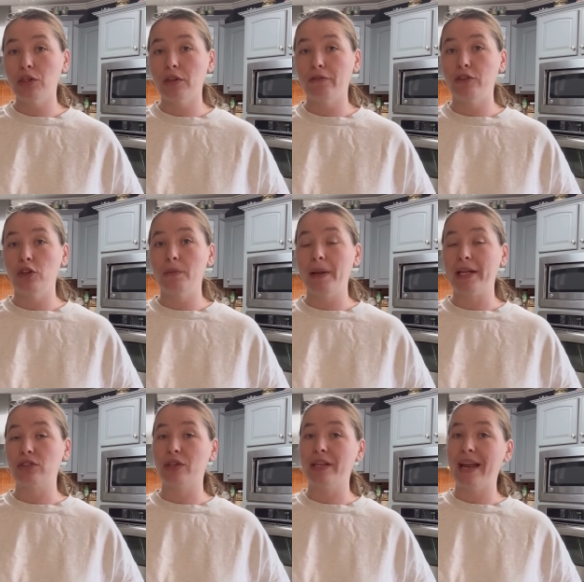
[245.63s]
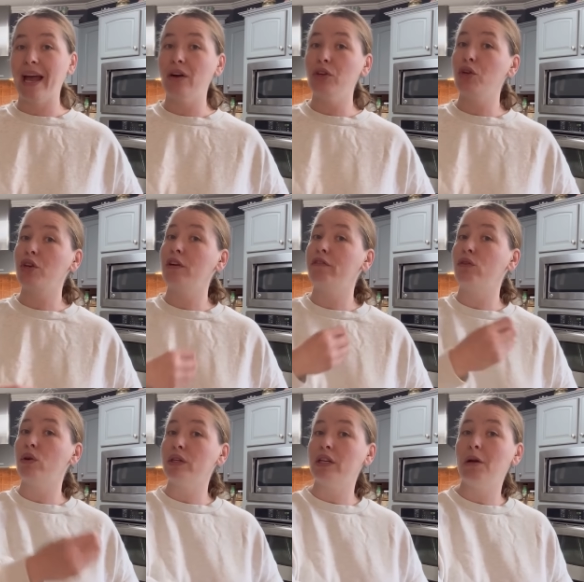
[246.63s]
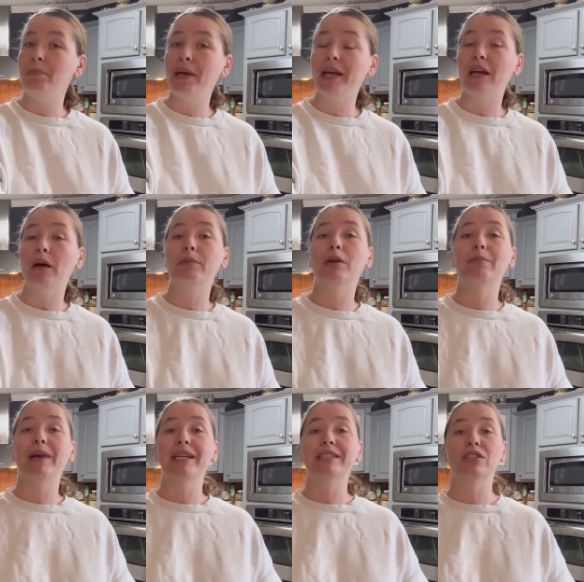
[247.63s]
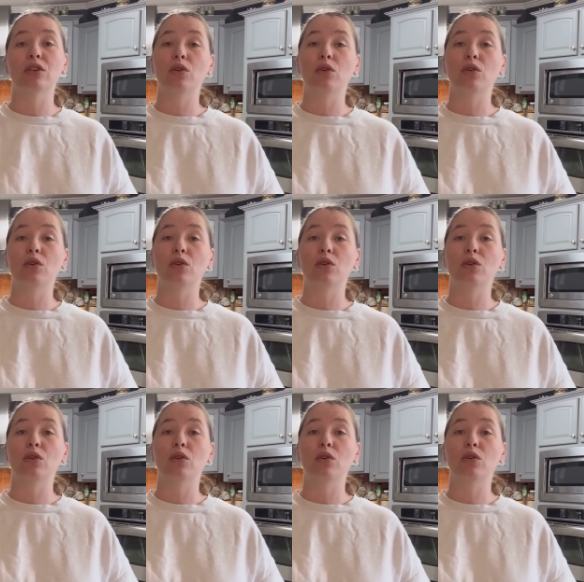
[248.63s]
the food pantry. Now you can afford to go pick up your medicine